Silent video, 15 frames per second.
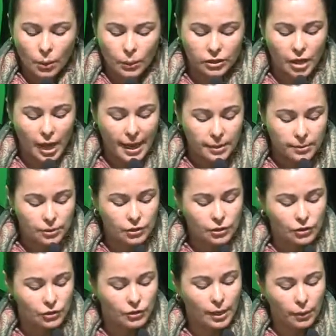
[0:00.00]
which aims to
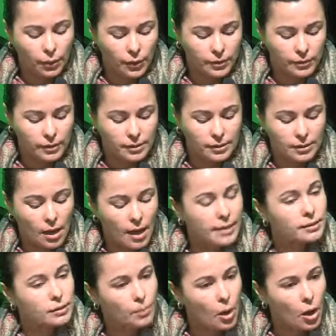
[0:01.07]
strengthen the
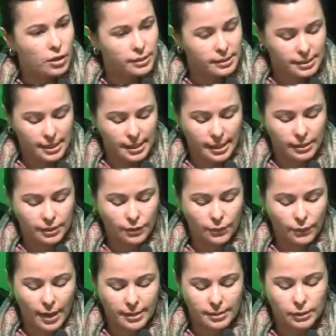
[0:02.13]
science policy
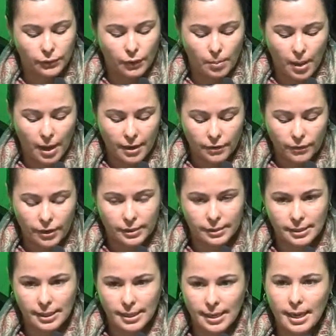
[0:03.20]
interface for
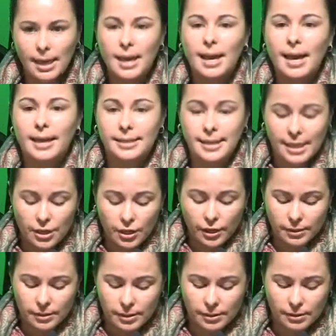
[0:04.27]
biodiversity and
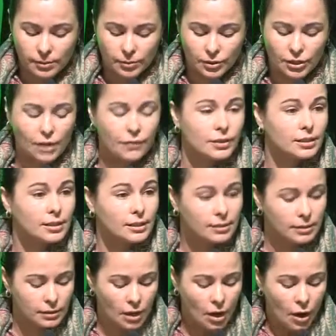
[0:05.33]
ecosystem
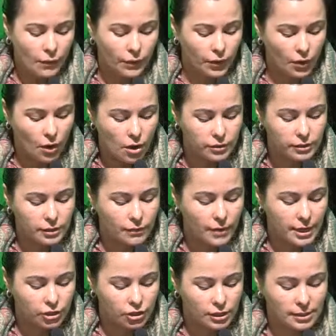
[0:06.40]
services for the
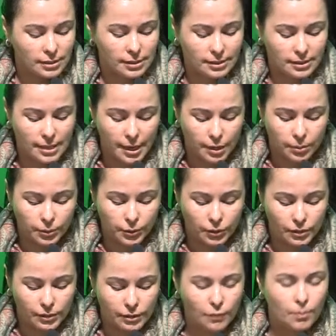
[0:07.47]
conservation and sustainable
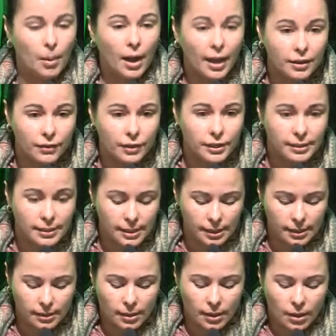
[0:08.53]
use of
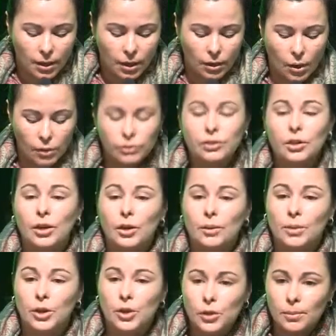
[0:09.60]
biodiversity,
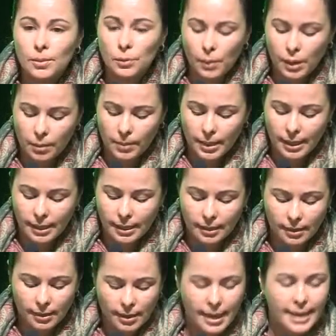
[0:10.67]
long-term human
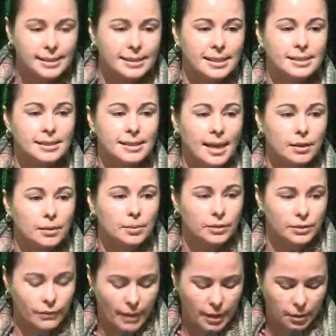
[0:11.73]
well-being, and sustainable
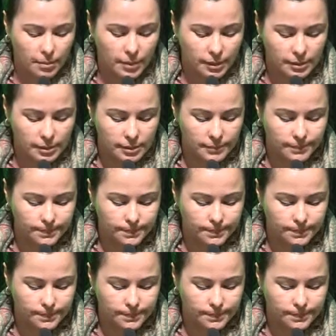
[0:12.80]
development.